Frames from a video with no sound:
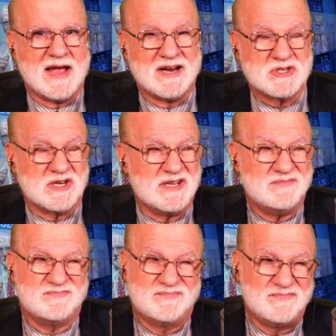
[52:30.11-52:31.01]

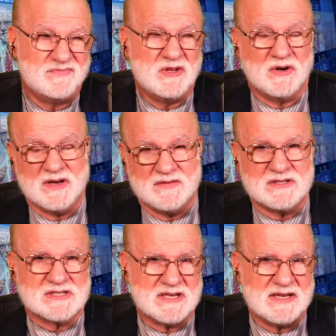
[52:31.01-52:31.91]
Actually, you're
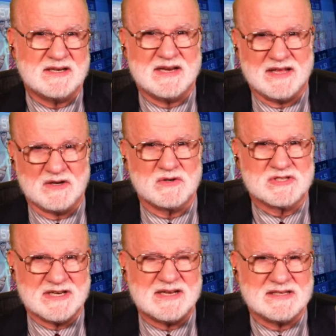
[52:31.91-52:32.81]
even seeing inner
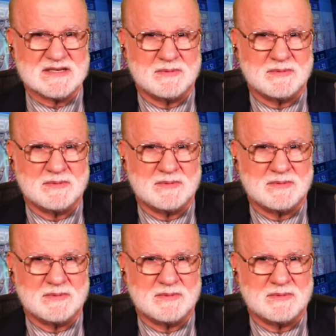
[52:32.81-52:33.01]
cities.